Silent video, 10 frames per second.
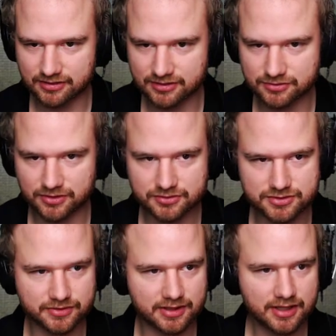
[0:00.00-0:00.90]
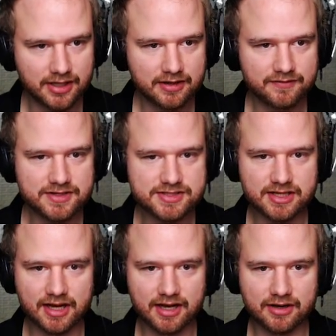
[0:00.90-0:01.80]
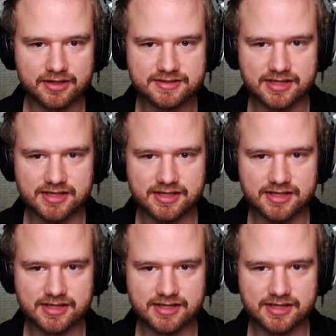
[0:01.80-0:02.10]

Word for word: Lord Oro doing? This count is